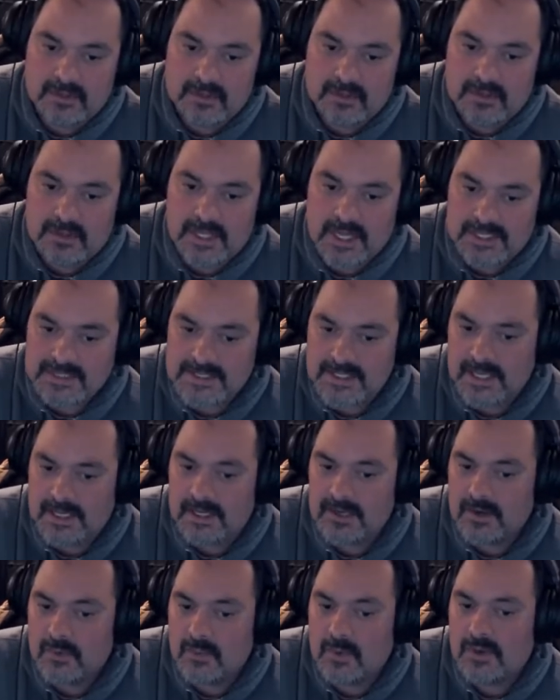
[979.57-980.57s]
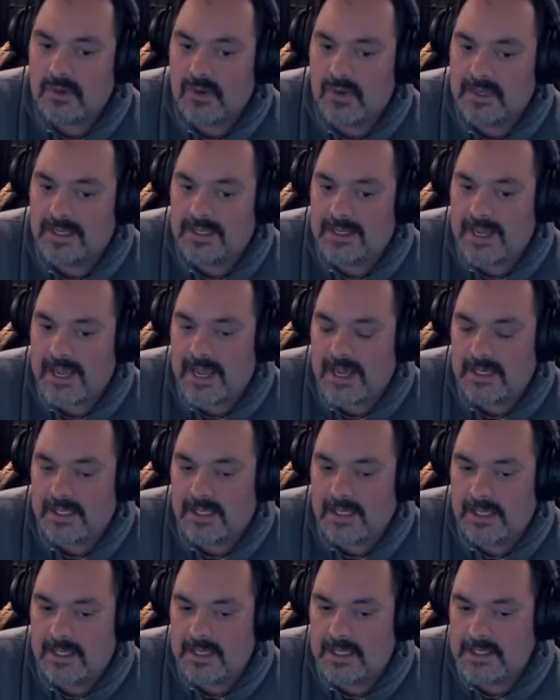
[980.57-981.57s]
the next thing here we're looking at
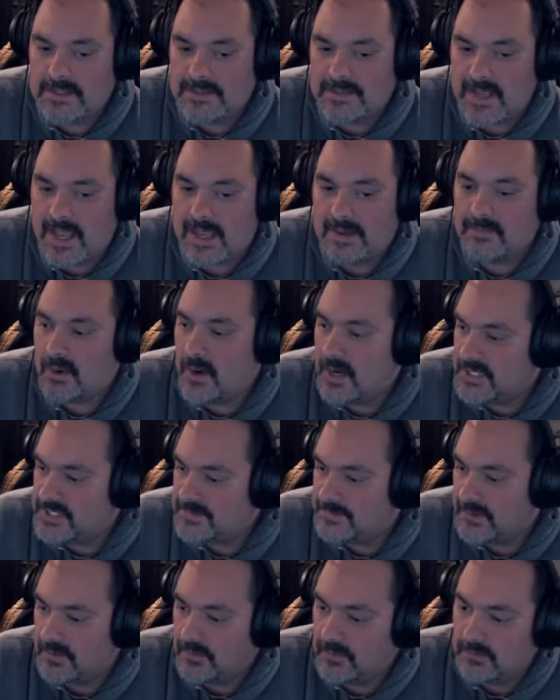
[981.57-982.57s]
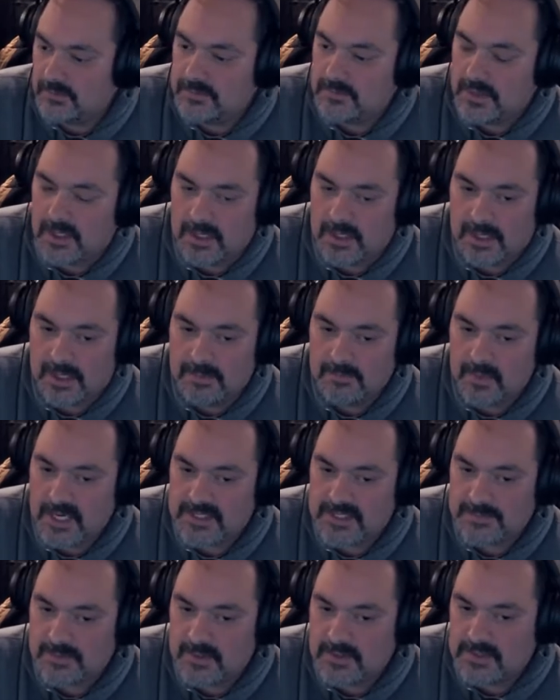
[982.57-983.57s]
is a brake spoon. Um,
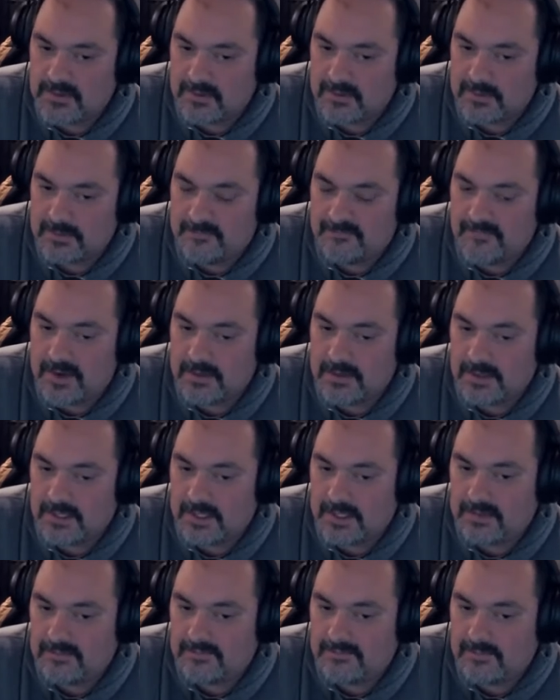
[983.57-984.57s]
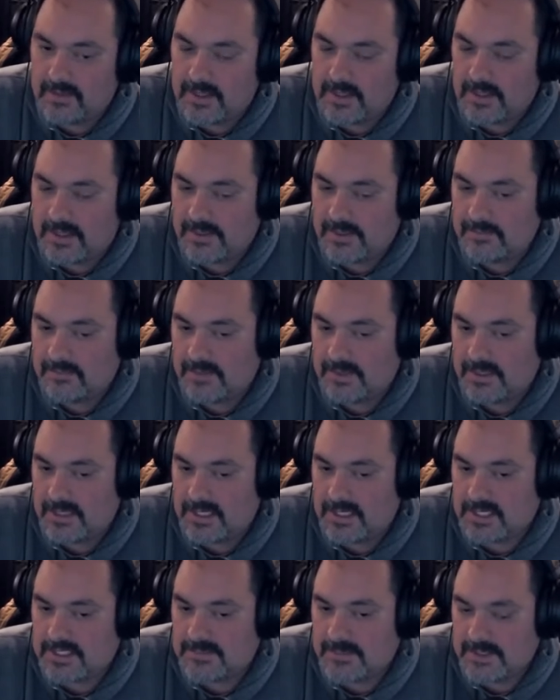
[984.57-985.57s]
brake spoons are fairly in, uh, um,
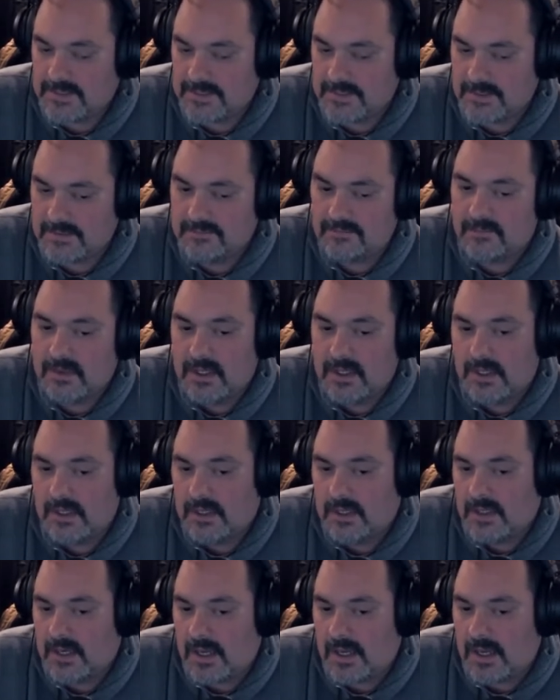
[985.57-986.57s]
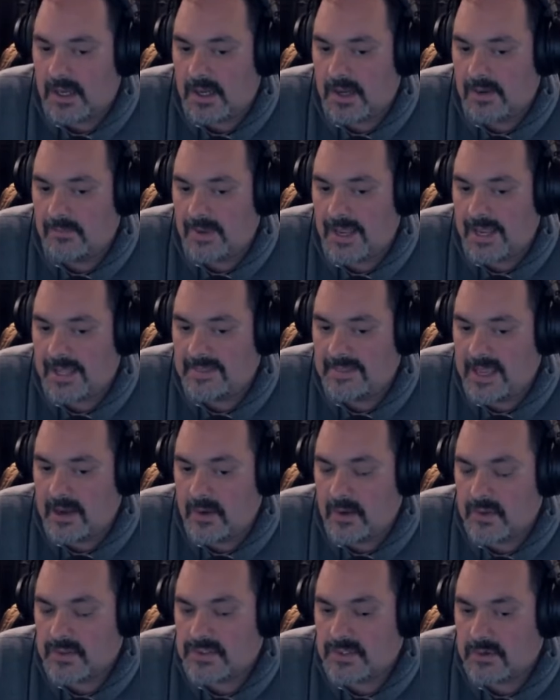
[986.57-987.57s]
inexpensive, um, and
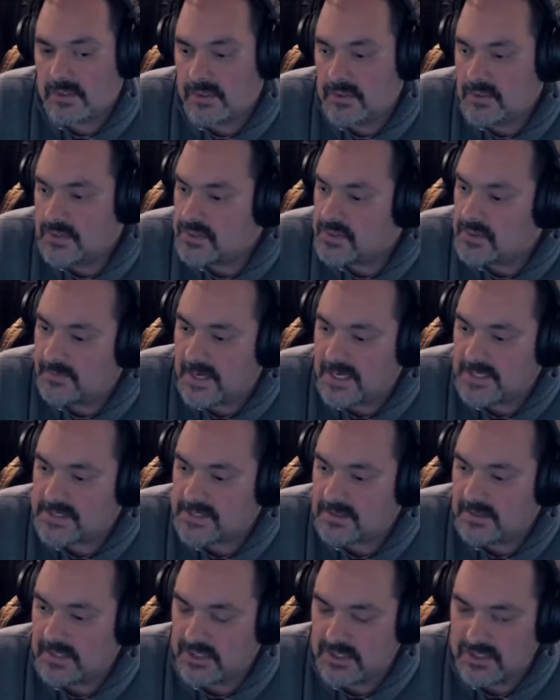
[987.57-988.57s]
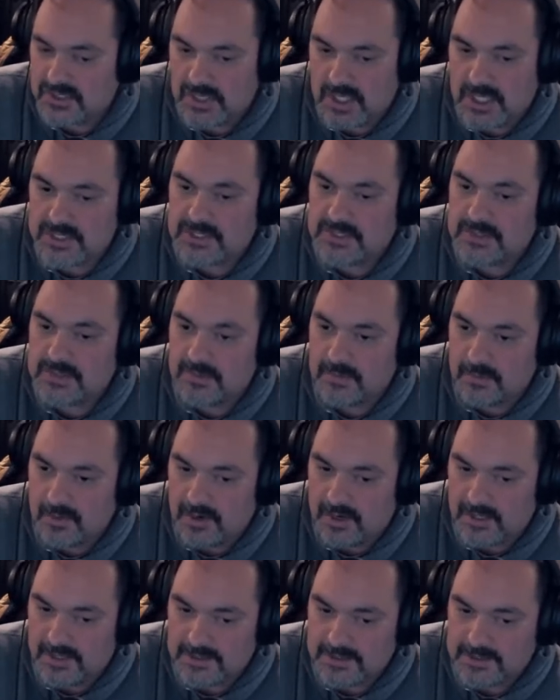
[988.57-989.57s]
those are used to basically adjust your
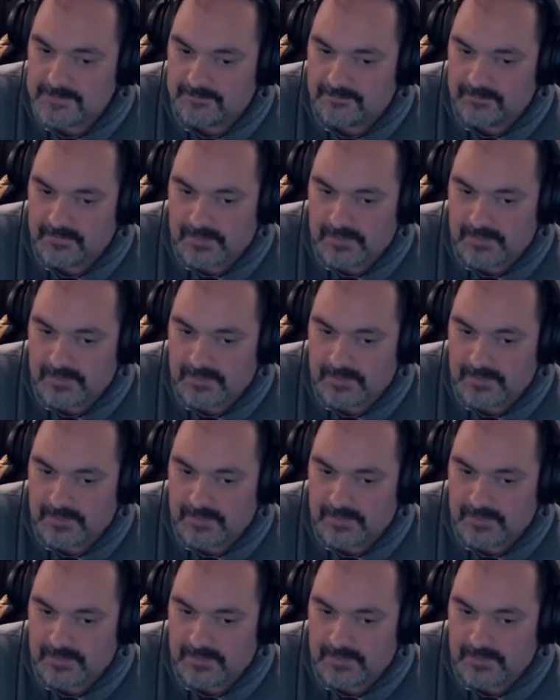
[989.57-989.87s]
brakes.